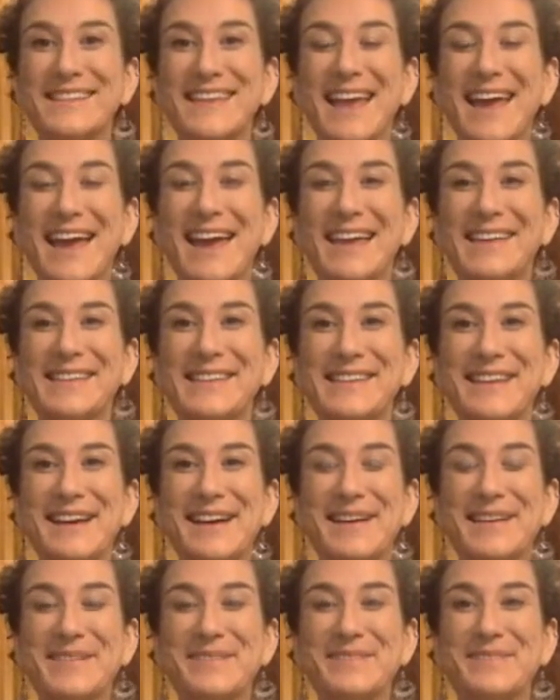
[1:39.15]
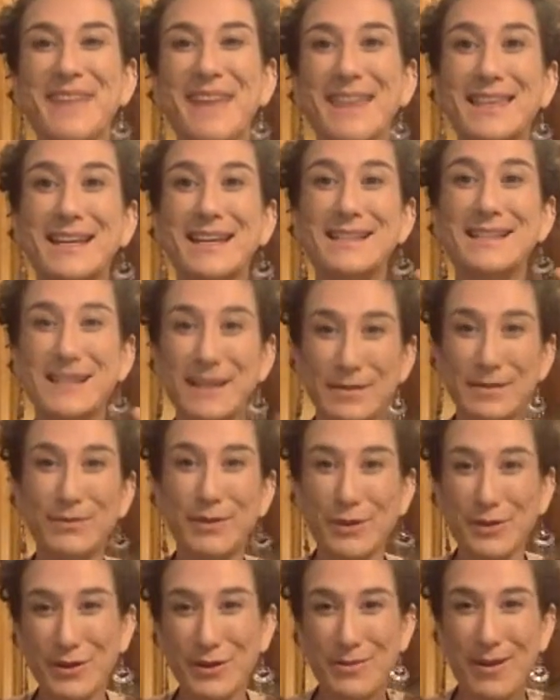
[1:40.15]
and um, I think it's going to
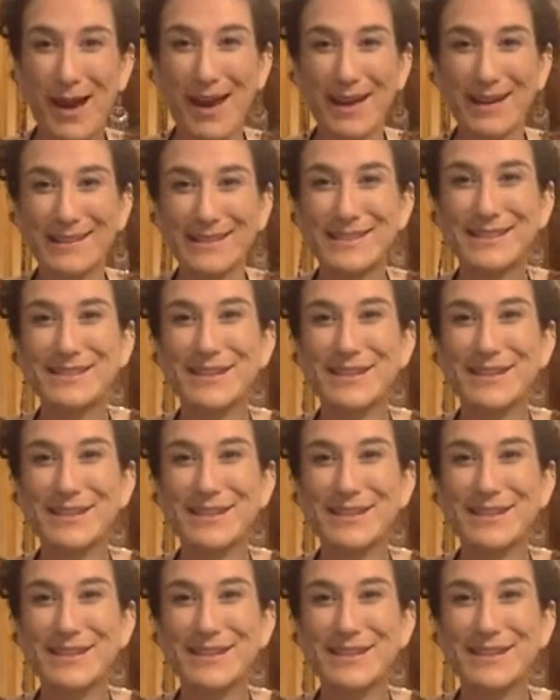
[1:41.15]
blow your mind.